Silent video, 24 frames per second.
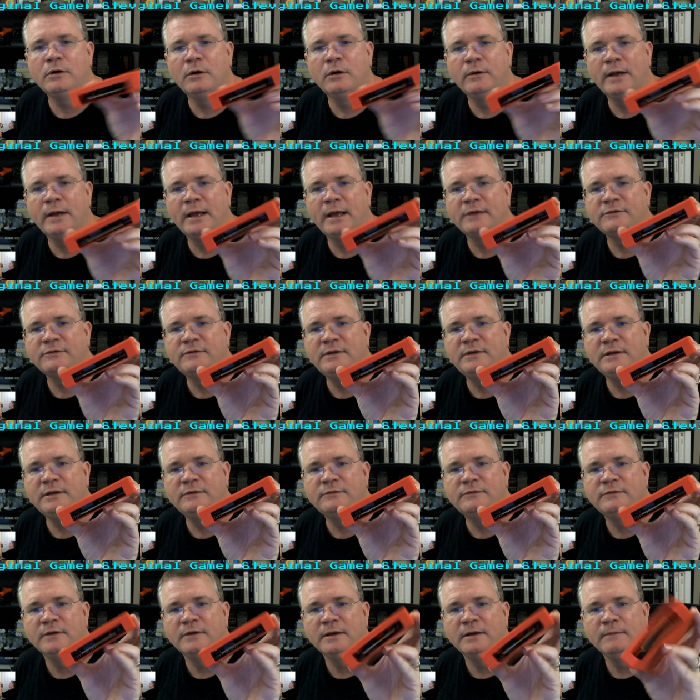
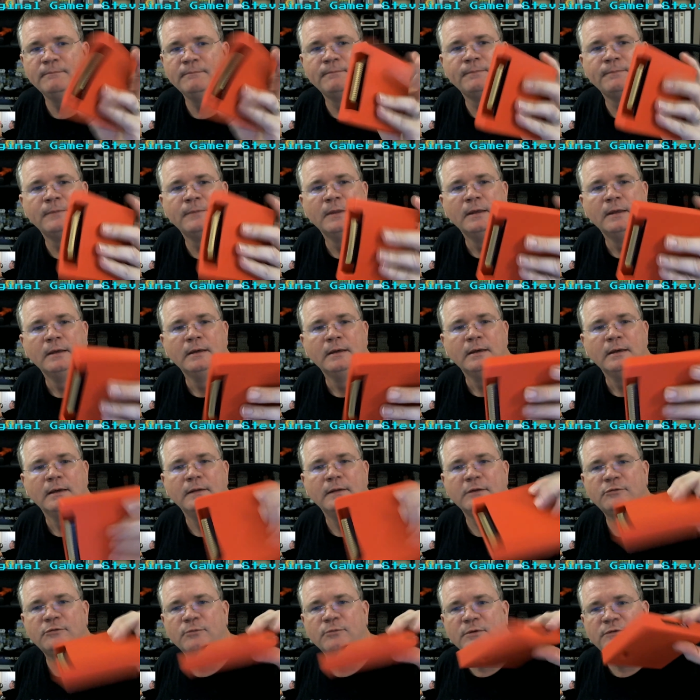SDC, and
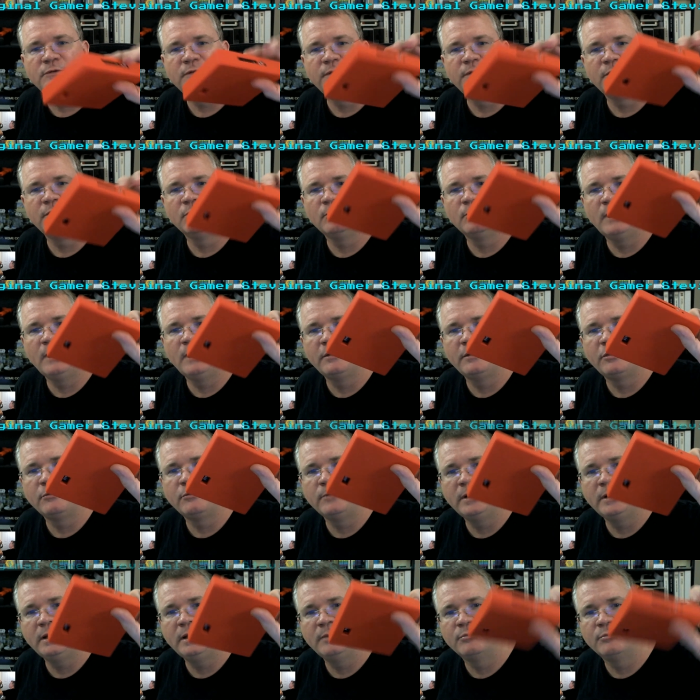this one's in the red
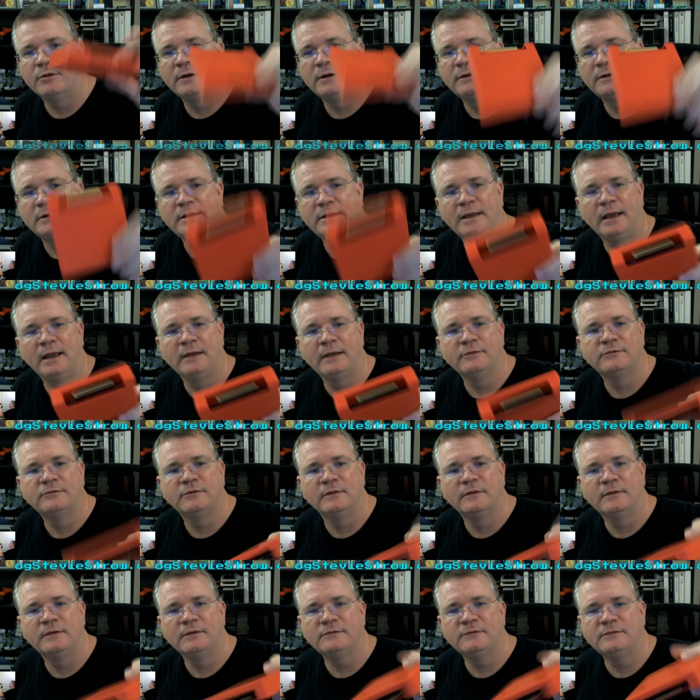3D printed case.
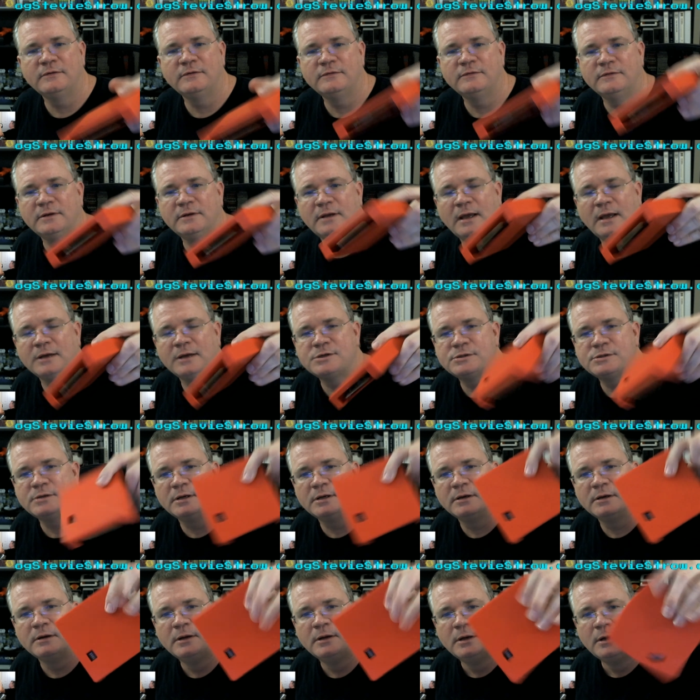So this is an
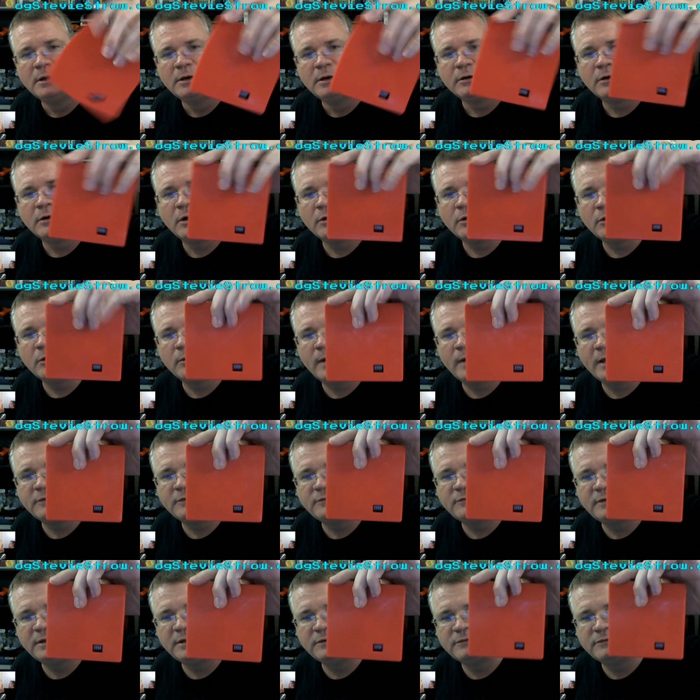extra Coco
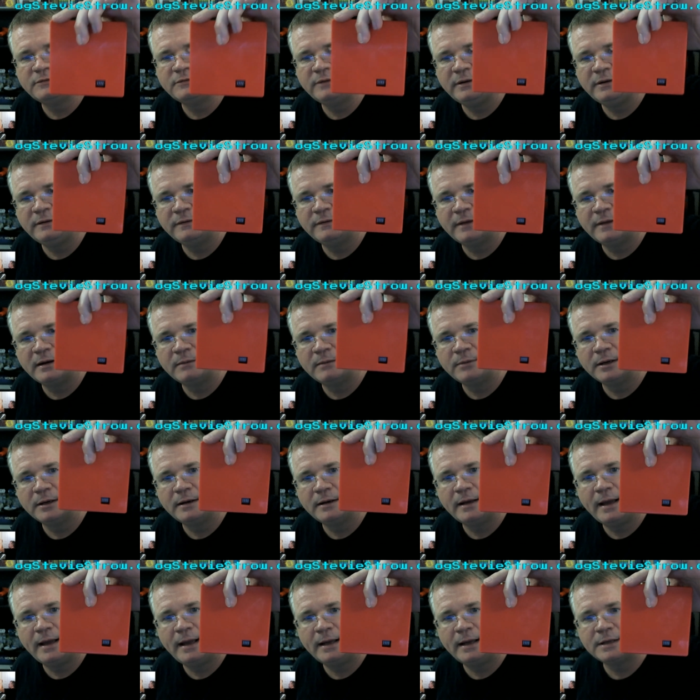SDC that I'm
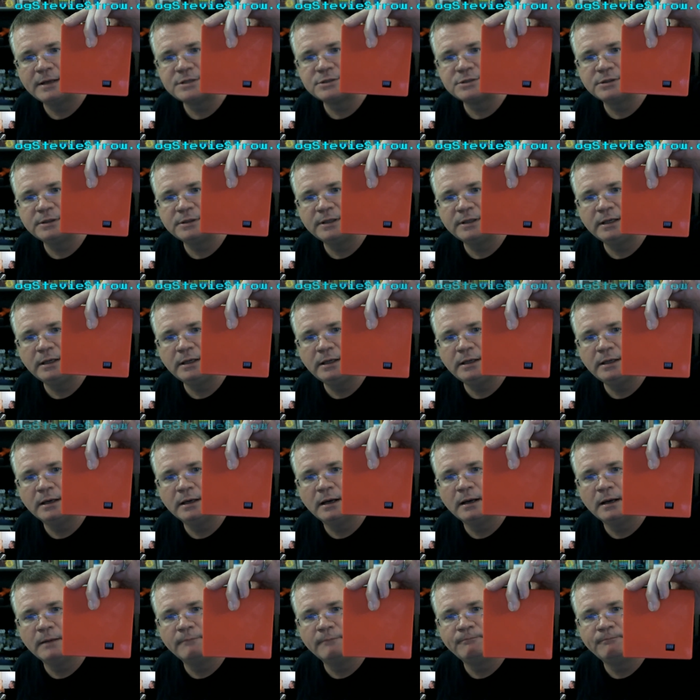gonna actually
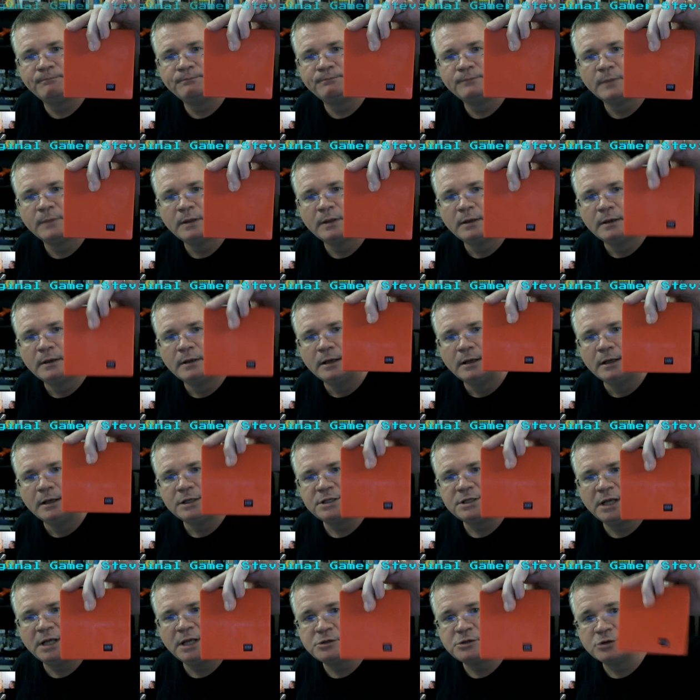
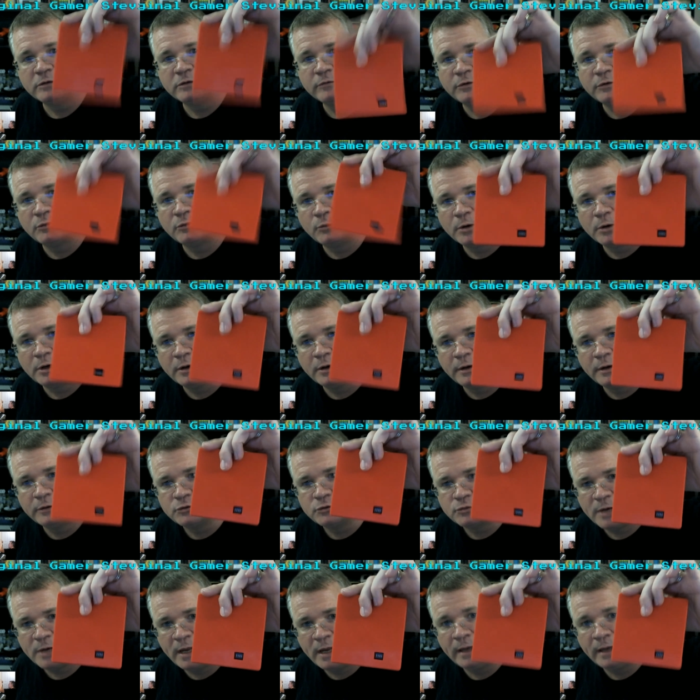change over to work on a
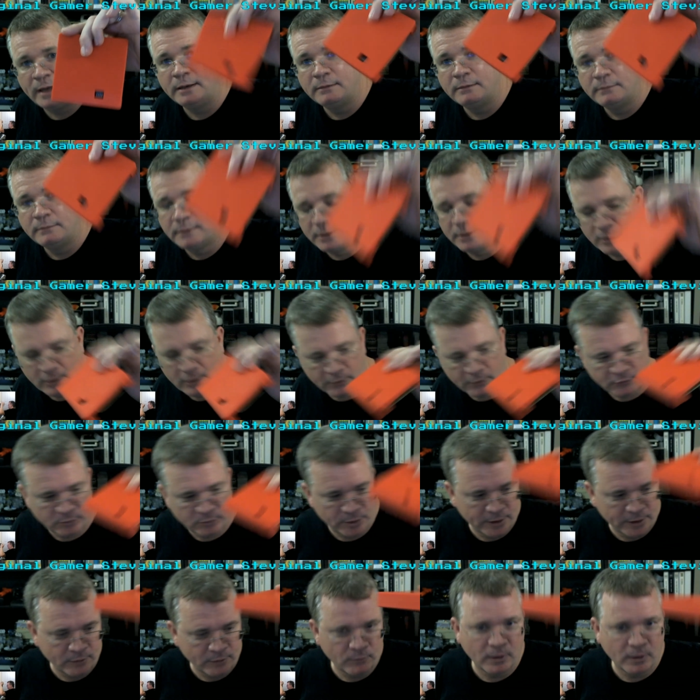Dragon, and I'll
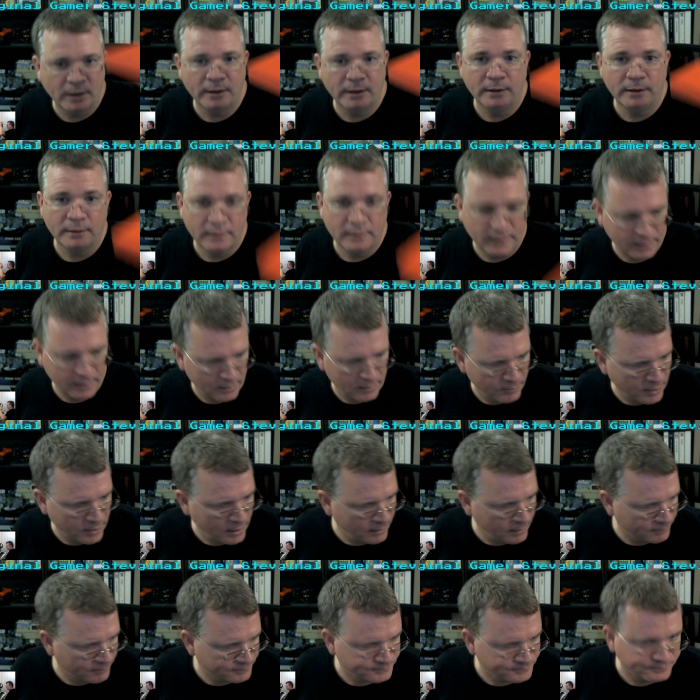explain why in a
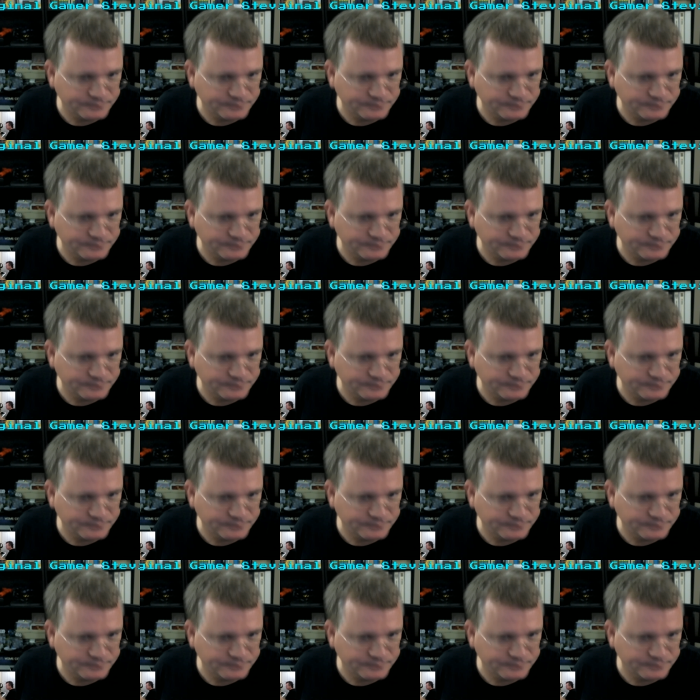minute.